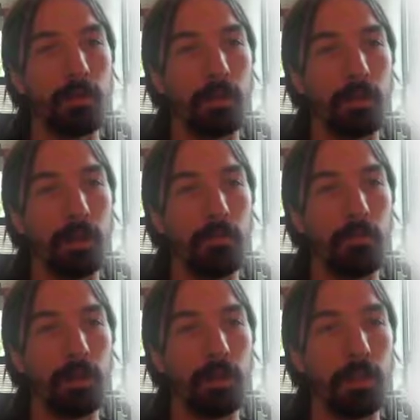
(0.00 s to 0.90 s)
T
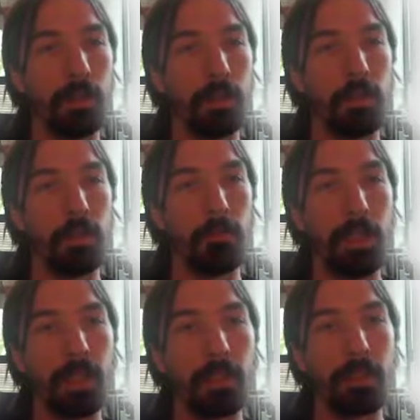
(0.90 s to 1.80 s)
min and T
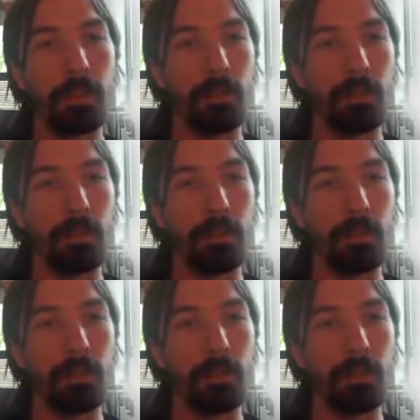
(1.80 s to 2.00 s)
max